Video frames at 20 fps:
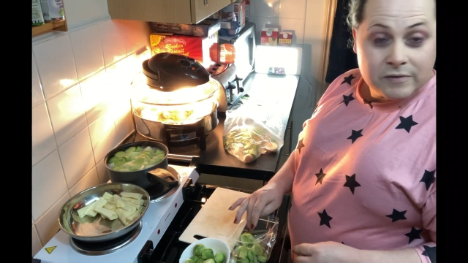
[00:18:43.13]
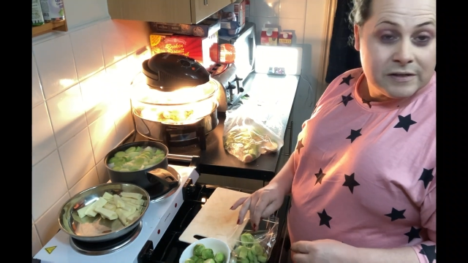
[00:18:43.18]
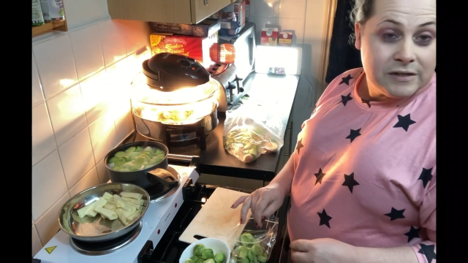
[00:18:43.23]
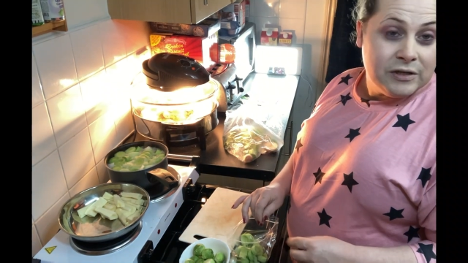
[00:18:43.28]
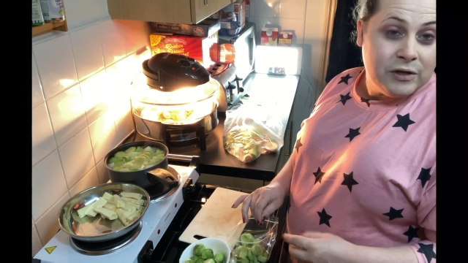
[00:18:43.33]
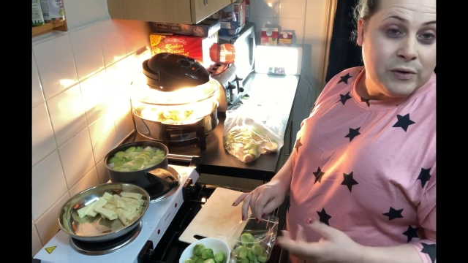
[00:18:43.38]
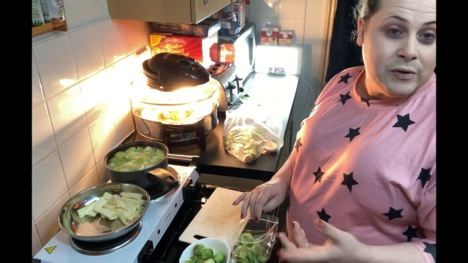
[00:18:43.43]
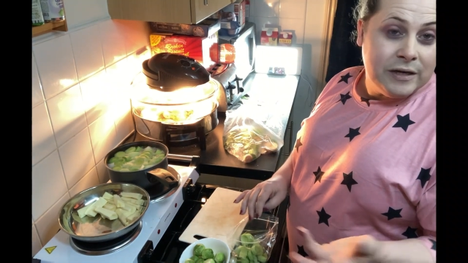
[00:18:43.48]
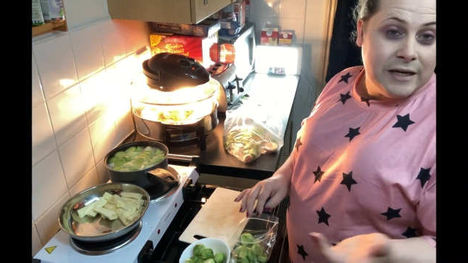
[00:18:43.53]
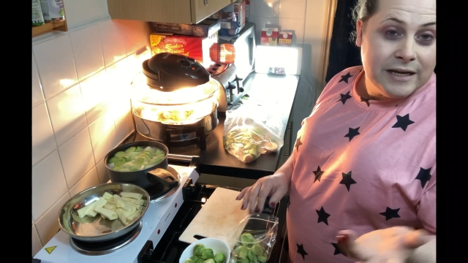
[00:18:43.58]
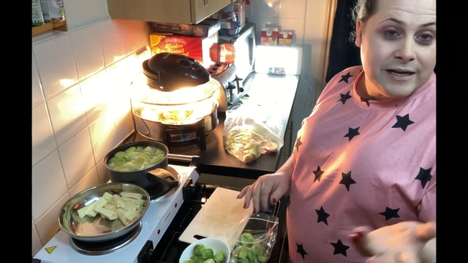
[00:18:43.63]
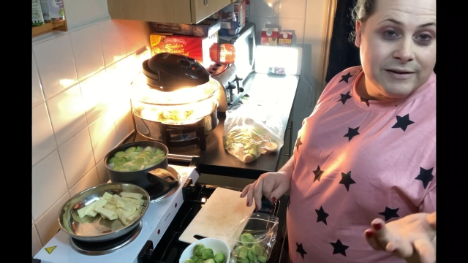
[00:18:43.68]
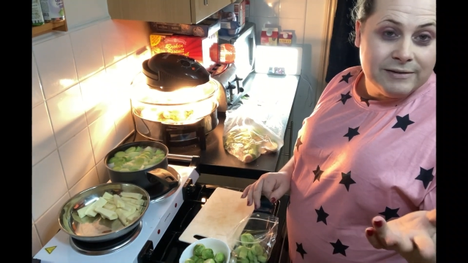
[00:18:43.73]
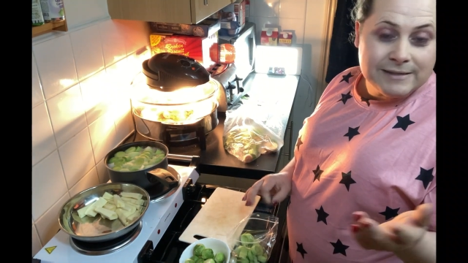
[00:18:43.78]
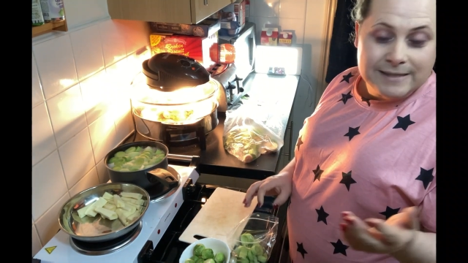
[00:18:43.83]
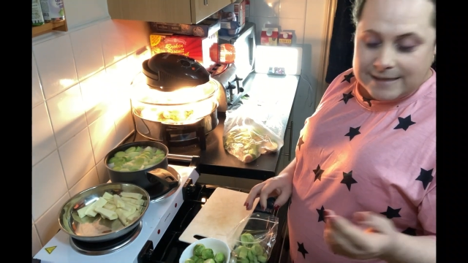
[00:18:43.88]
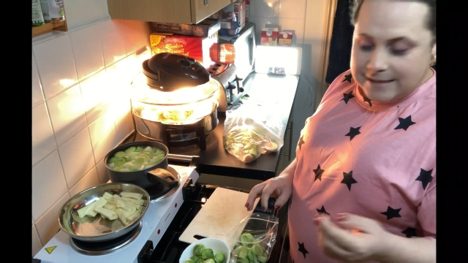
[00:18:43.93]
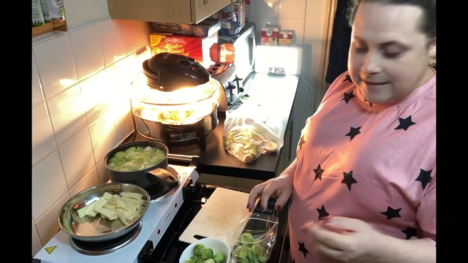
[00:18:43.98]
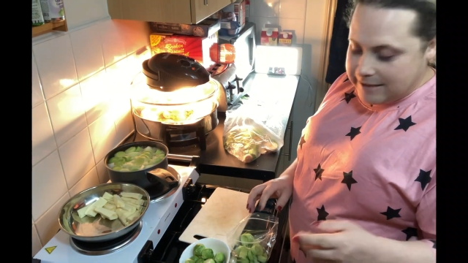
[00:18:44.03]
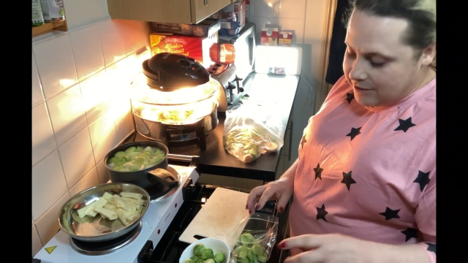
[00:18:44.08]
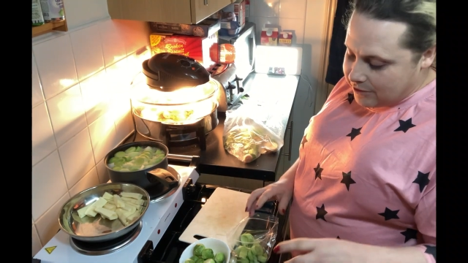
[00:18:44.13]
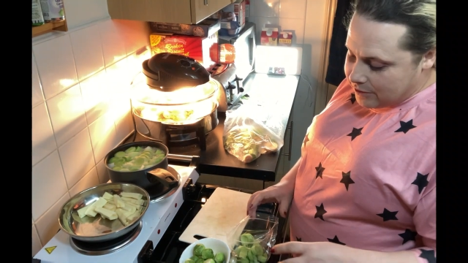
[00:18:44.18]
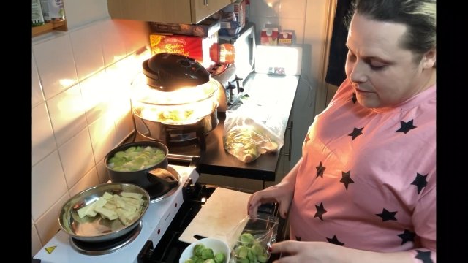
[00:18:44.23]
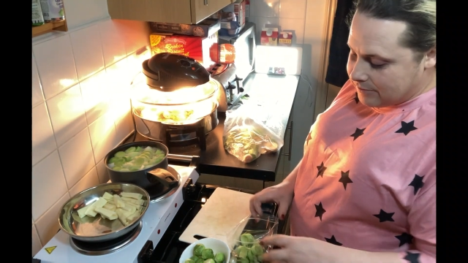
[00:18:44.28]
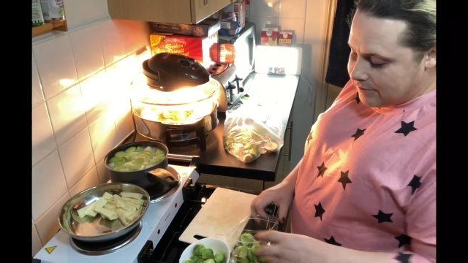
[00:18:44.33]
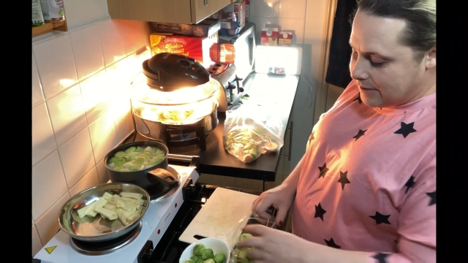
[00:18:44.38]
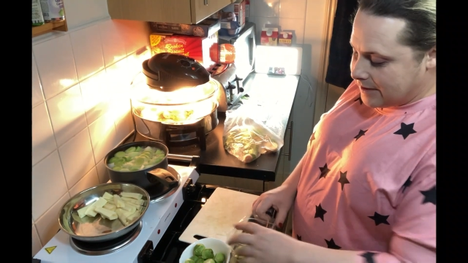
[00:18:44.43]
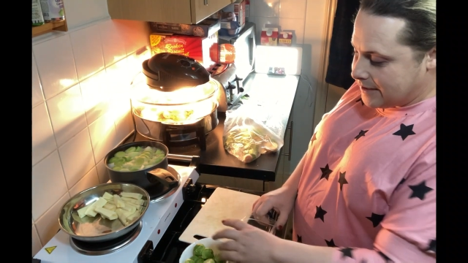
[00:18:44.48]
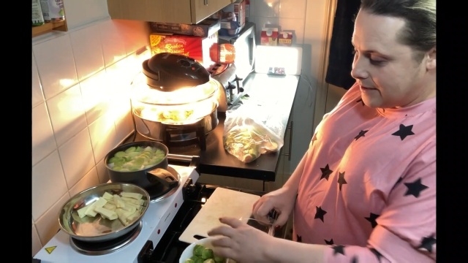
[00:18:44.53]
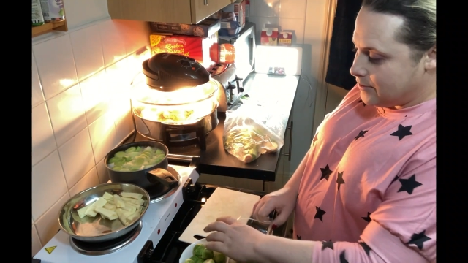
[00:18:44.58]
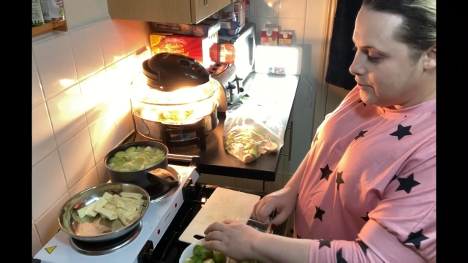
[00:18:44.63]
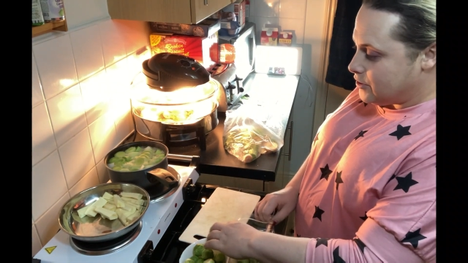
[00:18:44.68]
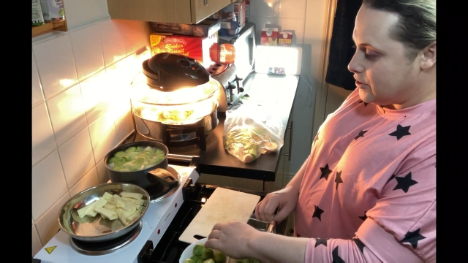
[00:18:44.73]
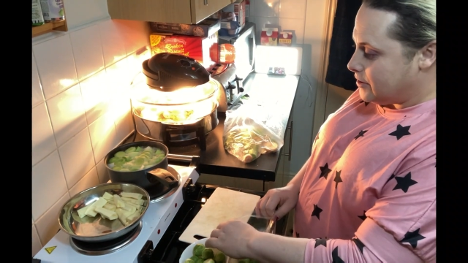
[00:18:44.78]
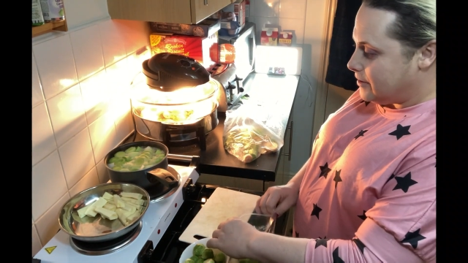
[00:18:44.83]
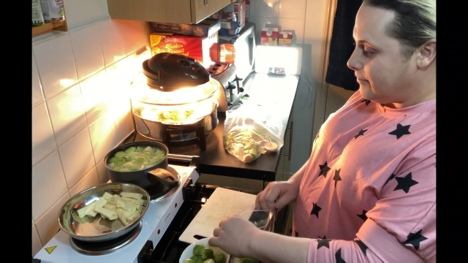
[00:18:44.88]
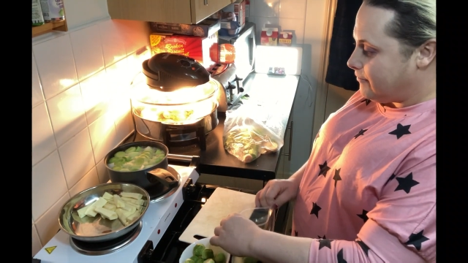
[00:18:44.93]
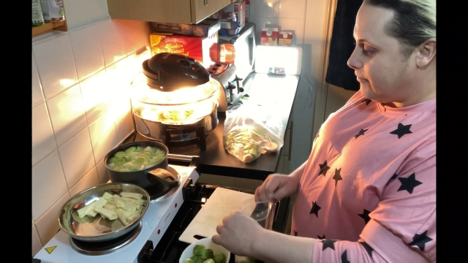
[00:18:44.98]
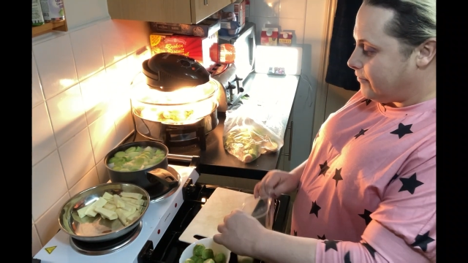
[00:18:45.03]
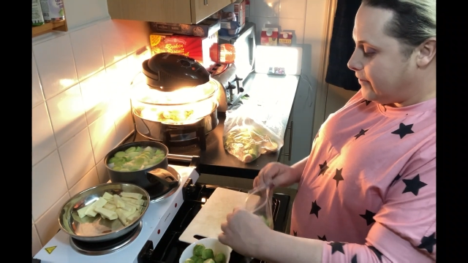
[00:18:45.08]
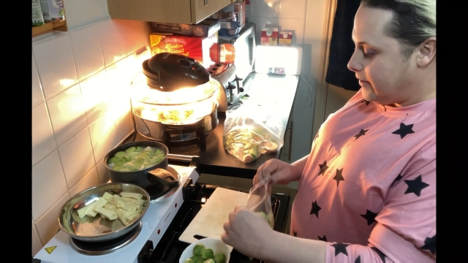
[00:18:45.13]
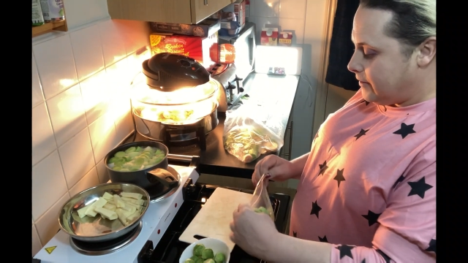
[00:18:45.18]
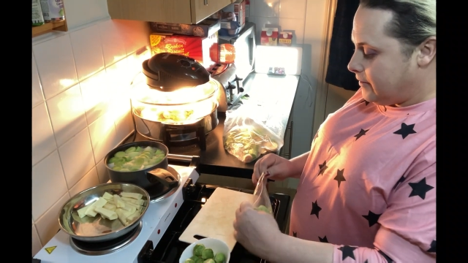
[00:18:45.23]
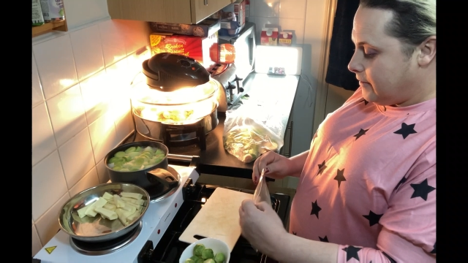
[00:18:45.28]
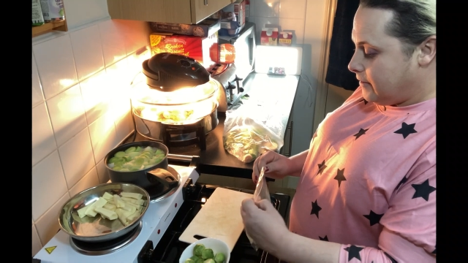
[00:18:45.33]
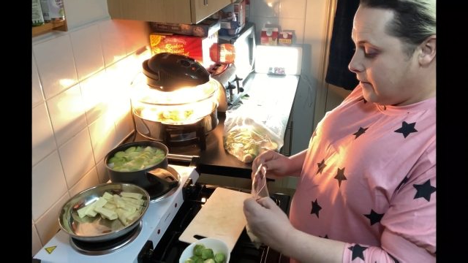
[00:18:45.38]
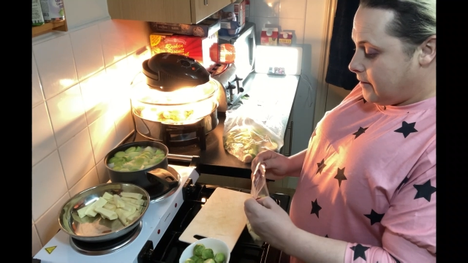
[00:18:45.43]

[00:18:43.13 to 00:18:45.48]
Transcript: New Year, isn't it? New Year's resolution and everything.